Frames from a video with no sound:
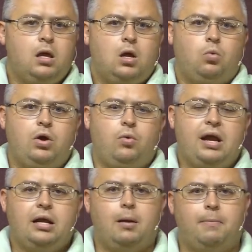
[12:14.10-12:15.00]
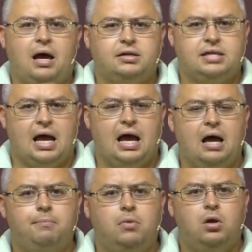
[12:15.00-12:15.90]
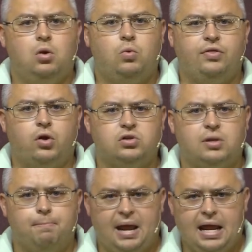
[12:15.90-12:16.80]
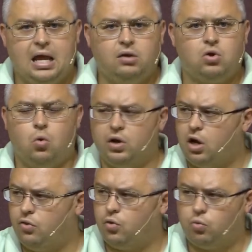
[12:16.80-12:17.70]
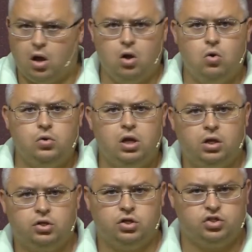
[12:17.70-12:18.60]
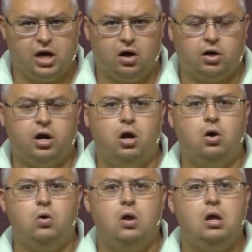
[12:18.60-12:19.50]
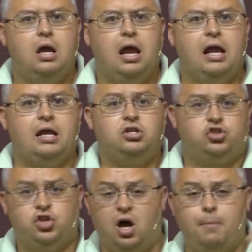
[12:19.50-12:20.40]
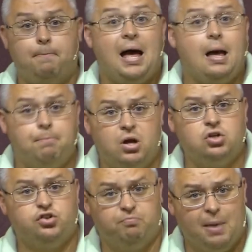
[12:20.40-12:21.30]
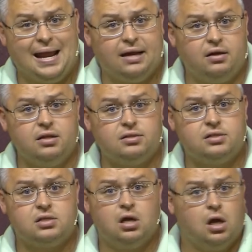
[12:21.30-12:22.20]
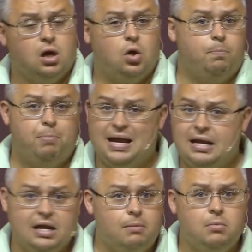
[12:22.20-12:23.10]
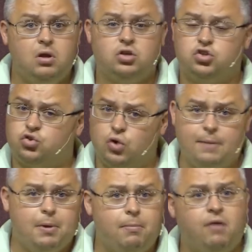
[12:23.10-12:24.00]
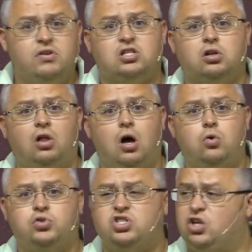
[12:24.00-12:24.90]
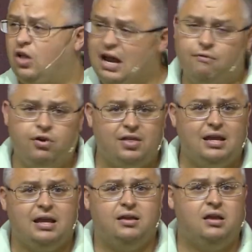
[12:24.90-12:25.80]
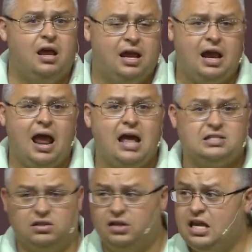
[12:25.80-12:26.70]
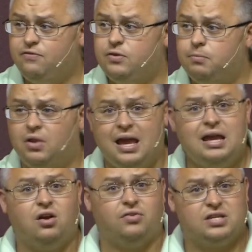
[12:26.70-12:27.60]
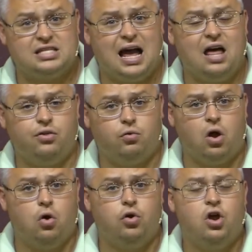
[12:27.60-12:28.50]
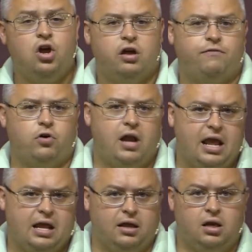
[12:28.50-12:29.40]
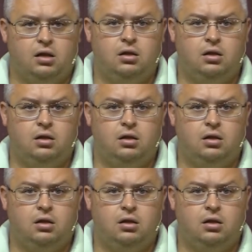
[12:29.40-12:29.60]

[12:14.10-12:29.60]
we read about a time when there's a man going on the road to Jericho and he's jumped by a bunch of bandits who beat him, strip him of his clothes, steal everything he, he has, and leave him laying on the side of the road for dead.